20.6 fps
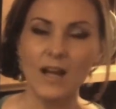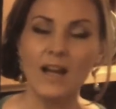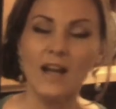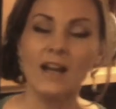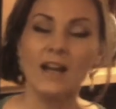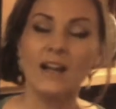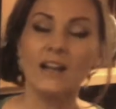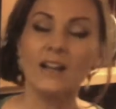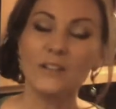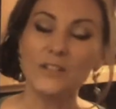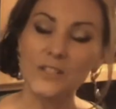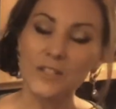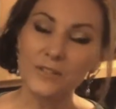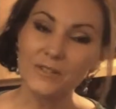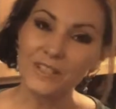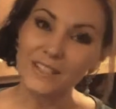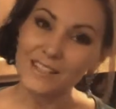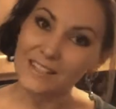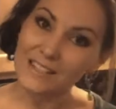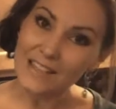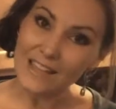I also
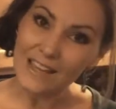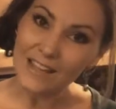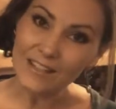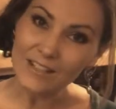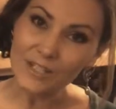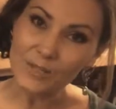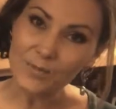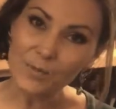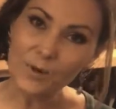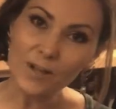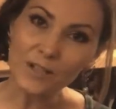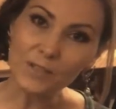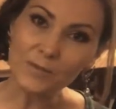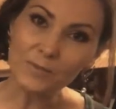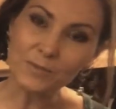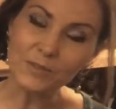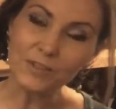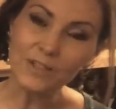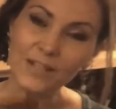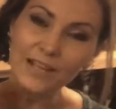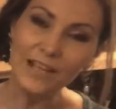need to thank
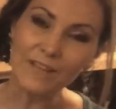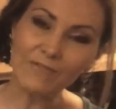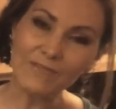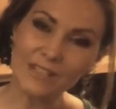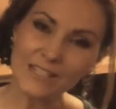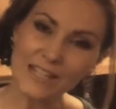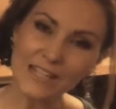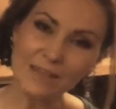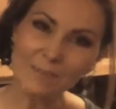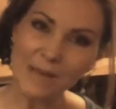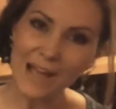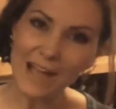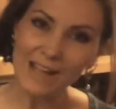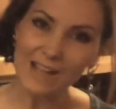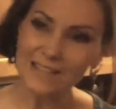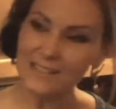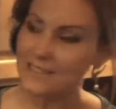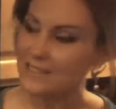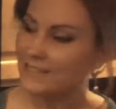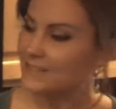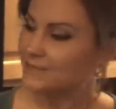Spartanburg Everyday
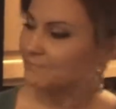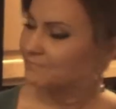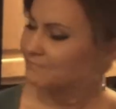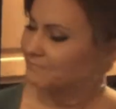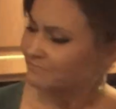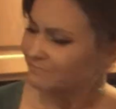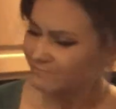Magazine.